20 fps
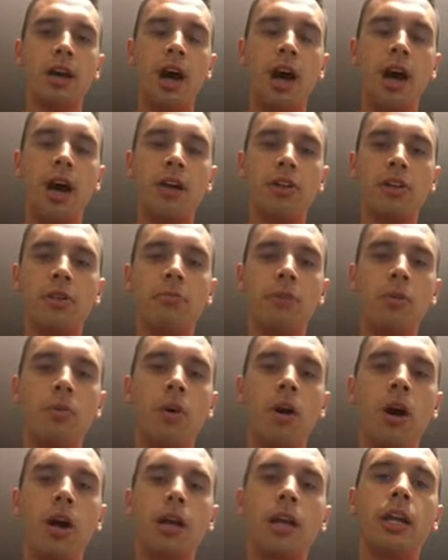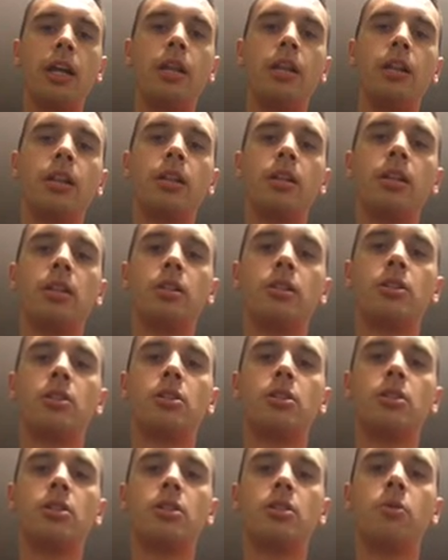to be walking
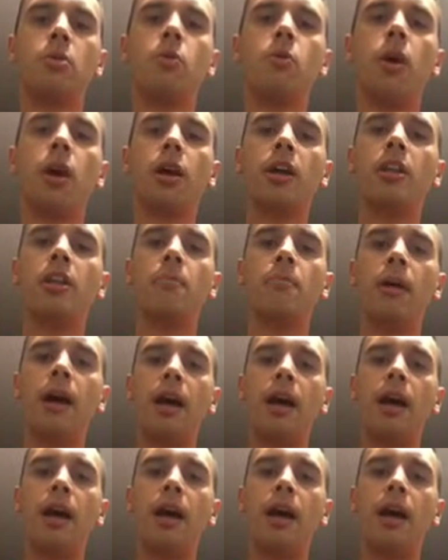the